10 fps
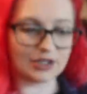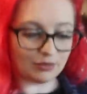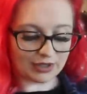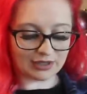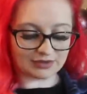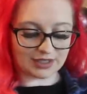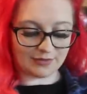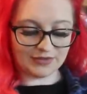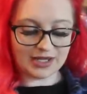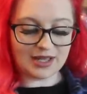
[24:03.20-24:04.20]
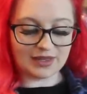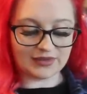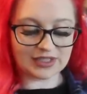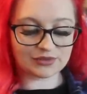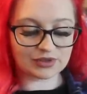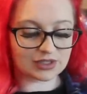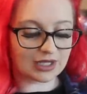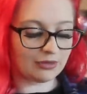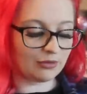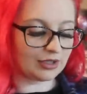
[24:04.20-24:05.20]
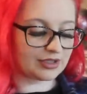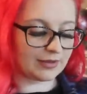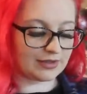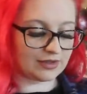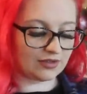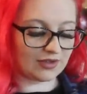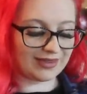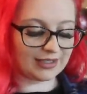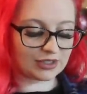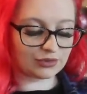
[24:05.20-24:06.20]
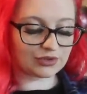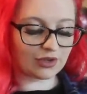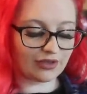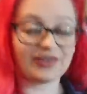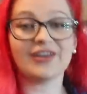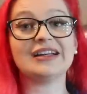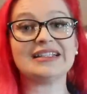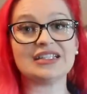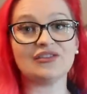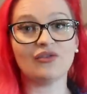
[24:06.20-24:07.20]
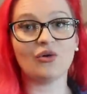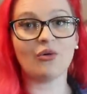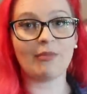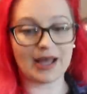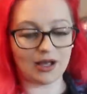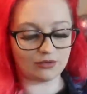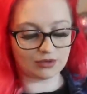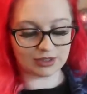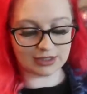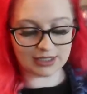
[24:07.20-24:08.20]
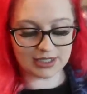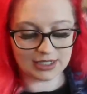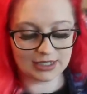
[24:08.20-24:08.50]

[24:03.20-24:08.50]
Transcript: you pronounce that. This was slightly more expensive. This was thirty-four pounds, okay?